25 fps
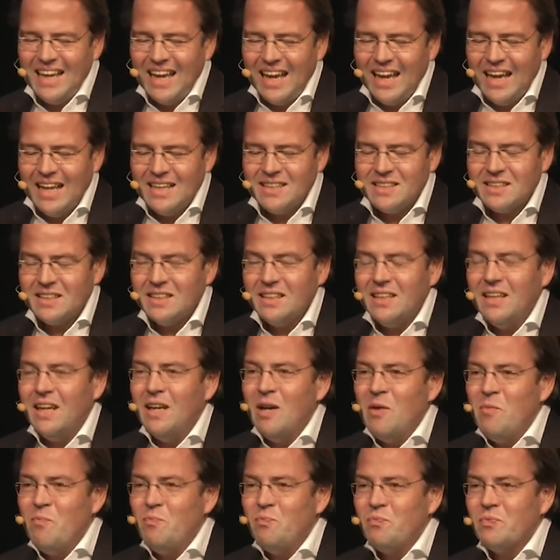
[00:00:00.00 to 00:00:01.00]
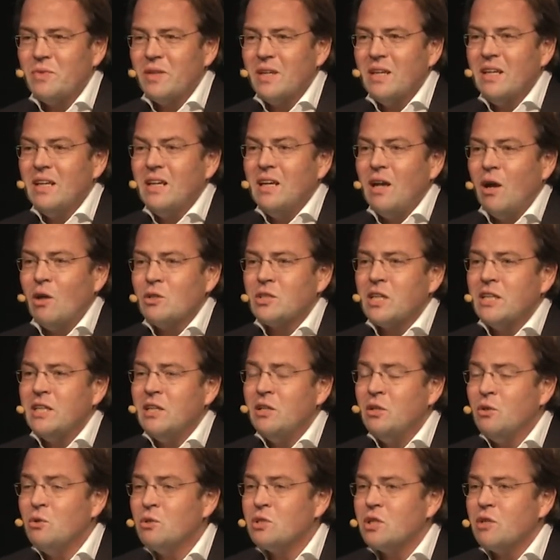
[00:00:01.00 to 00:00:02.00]
And also
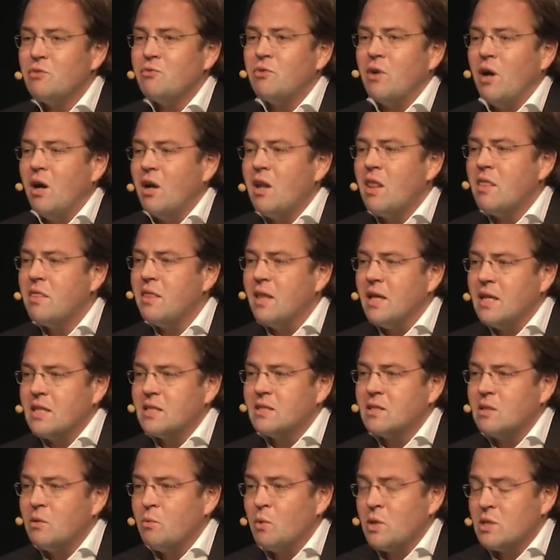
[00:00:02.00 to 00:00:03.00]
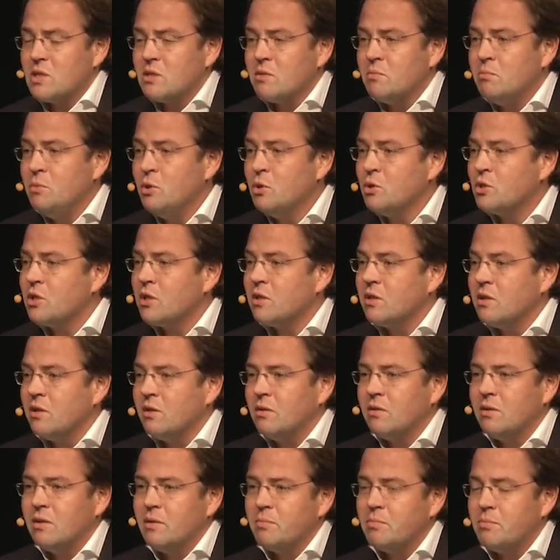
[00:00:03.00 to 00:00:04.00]
they use it for other things. There was
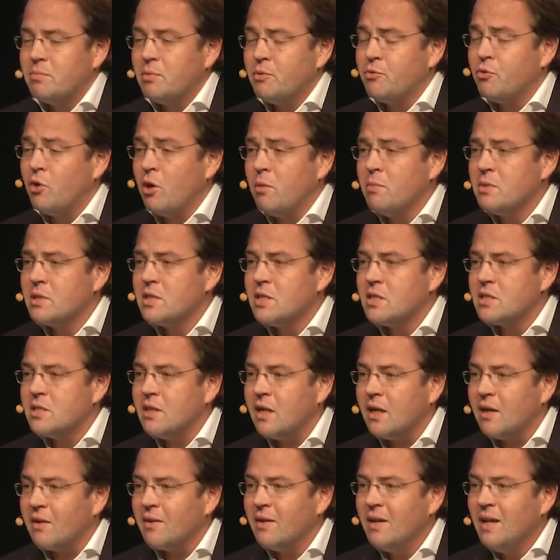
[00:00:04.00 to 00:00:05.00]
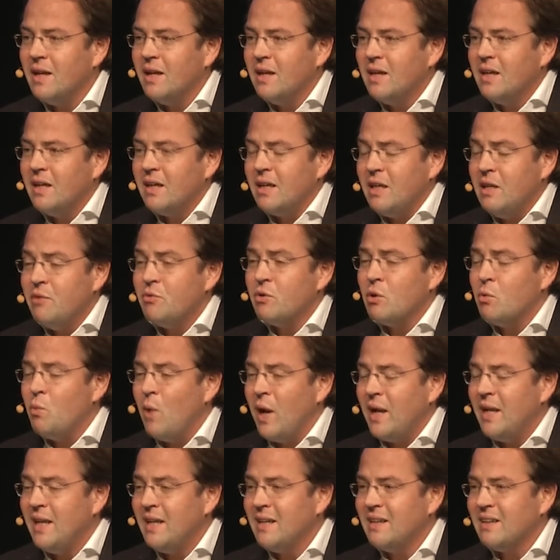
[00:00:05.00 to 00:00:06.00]
musical performances there. even a
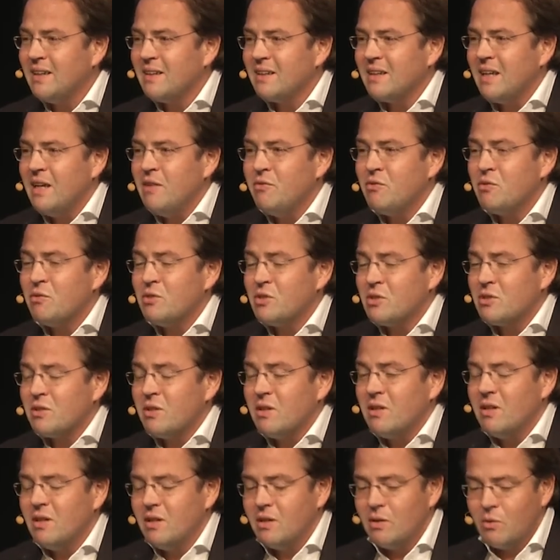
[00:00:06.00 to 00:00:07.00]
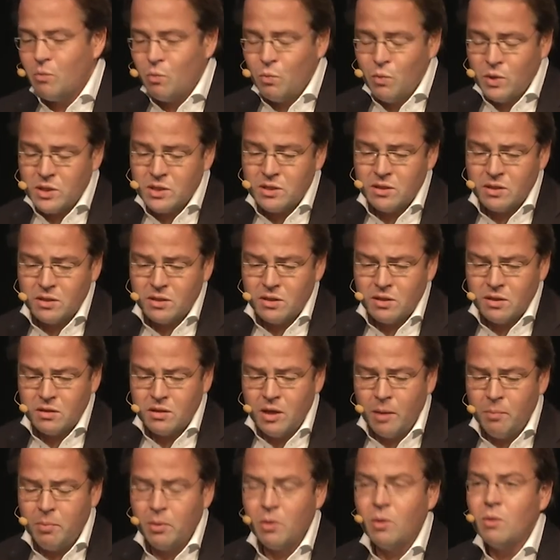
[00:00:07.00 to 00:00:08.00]
wedding, even was a
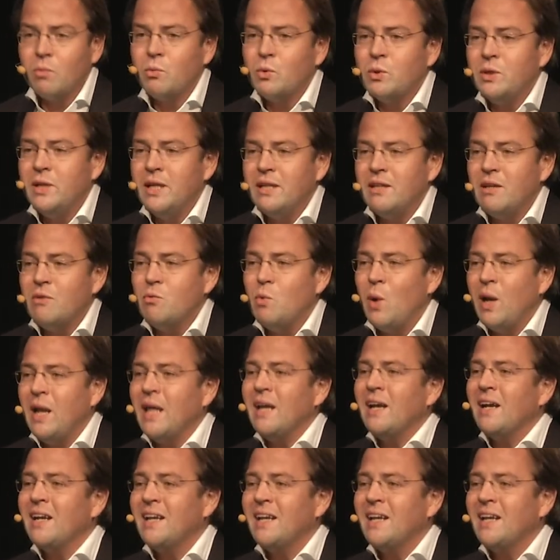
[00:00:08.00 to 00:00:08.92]
couple who did their wedding